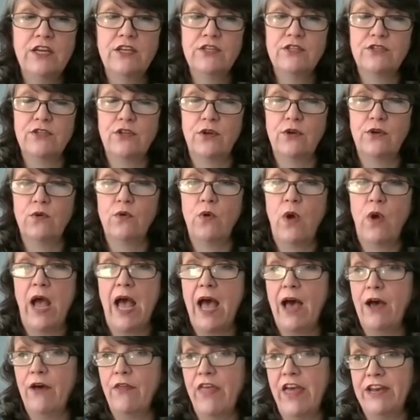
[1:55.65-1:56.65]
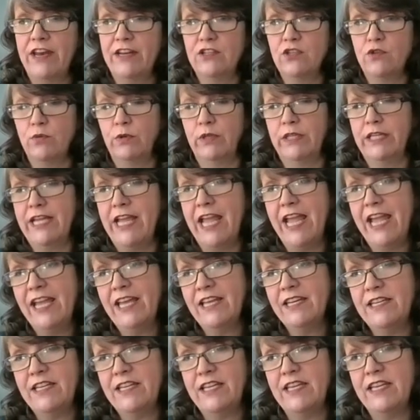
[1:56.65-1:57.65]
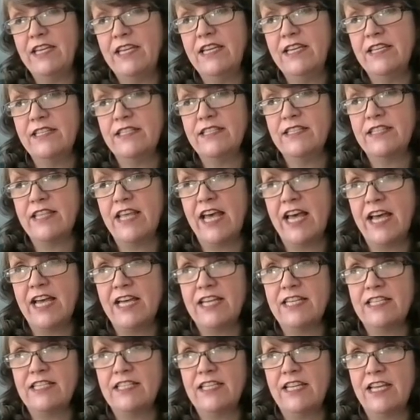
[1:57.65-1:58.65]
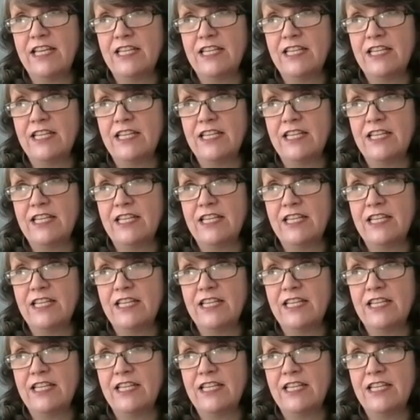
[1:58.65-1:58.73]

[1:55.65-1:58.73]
So how that is really handy is that